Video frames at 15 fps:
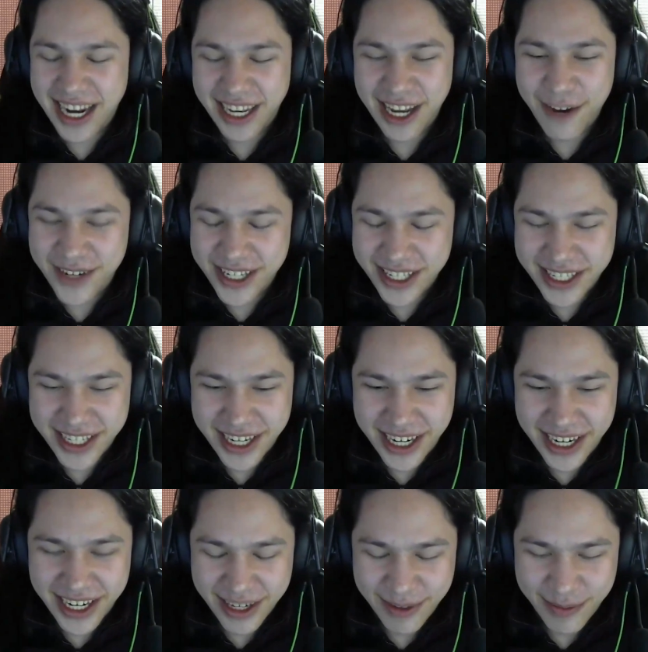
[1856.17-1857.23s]
love to
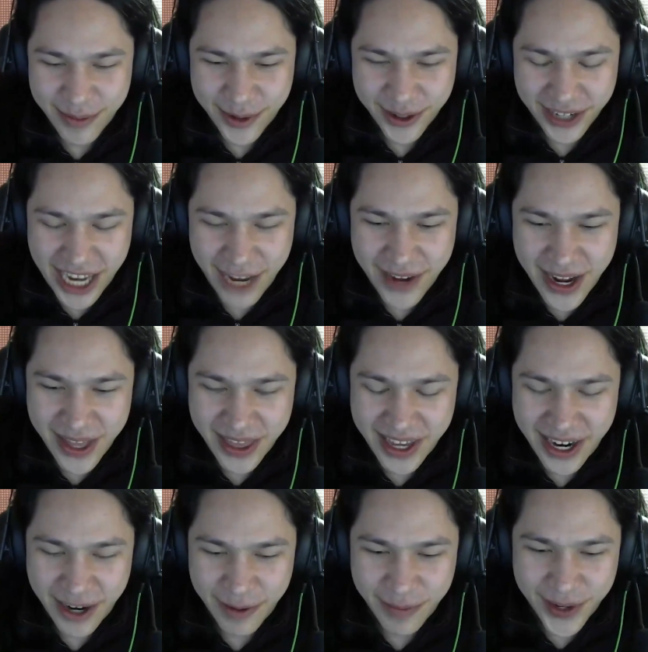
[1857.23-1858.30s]
see more life out
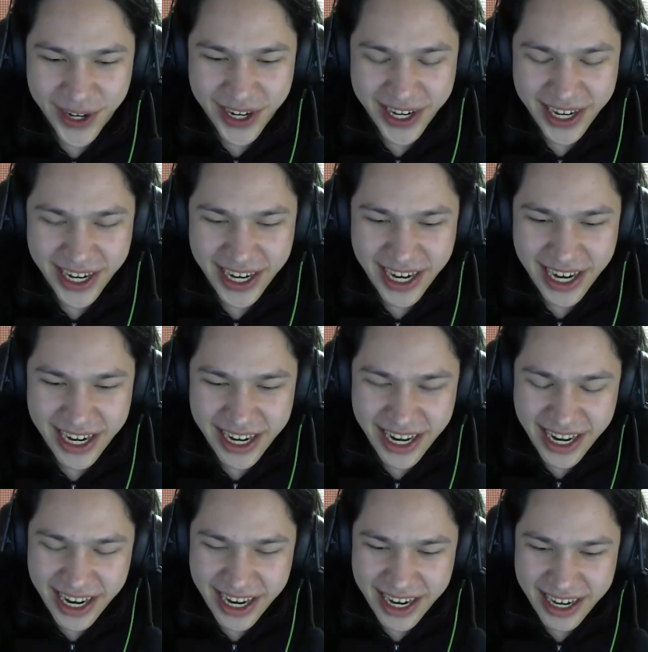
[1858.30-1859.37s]
there, but
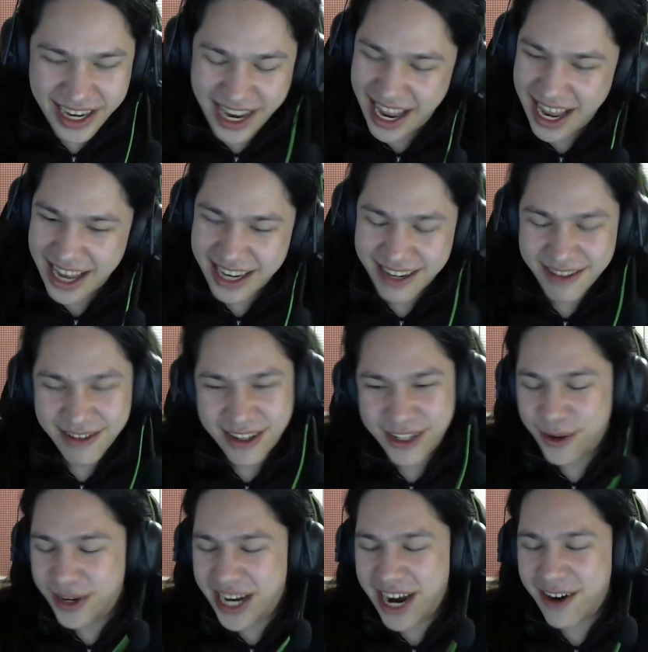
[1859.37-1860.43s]
there's
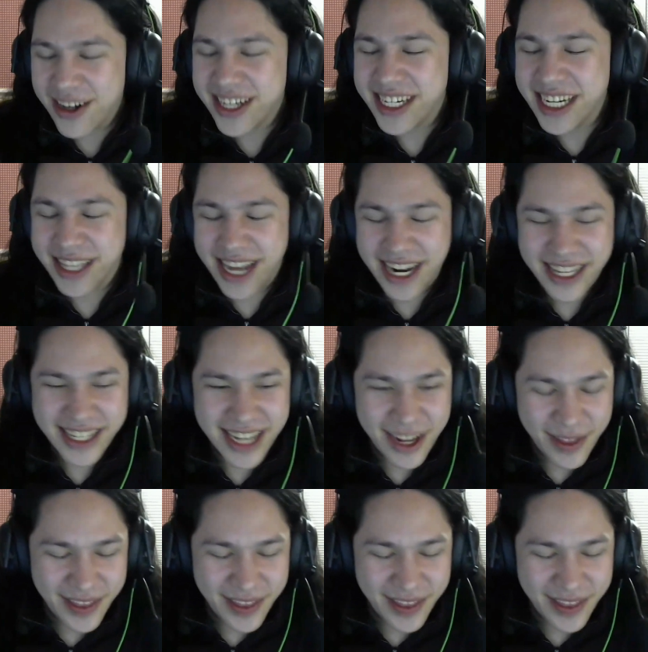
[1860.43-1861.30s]
no guarantee that it's out